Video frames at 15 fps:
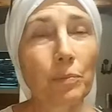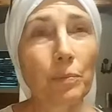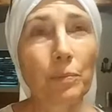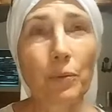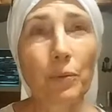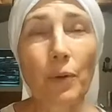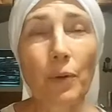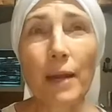
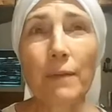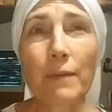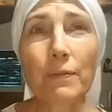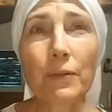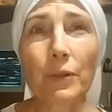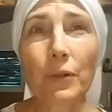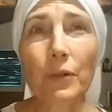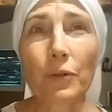pray
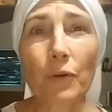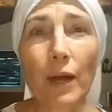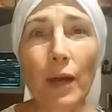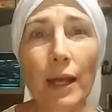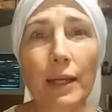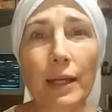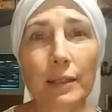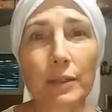for the
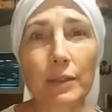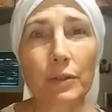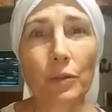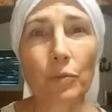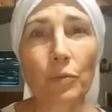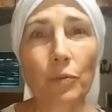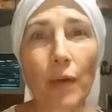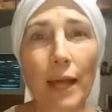grace
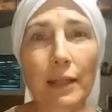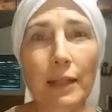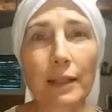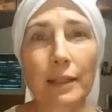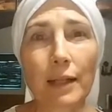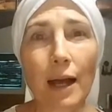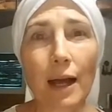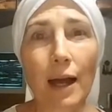to
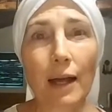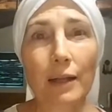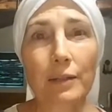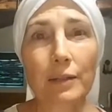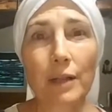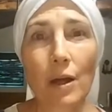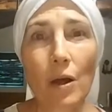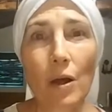
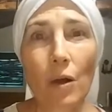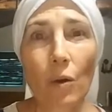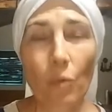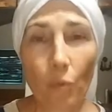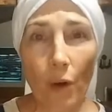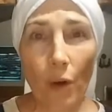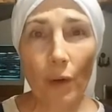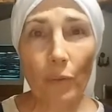recognize
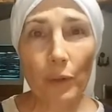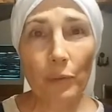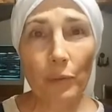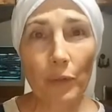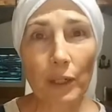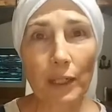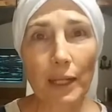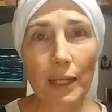what we
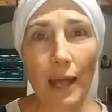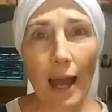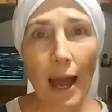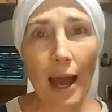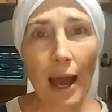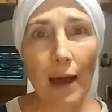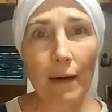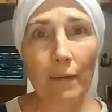really
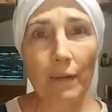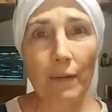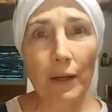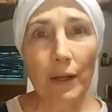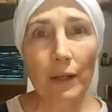have.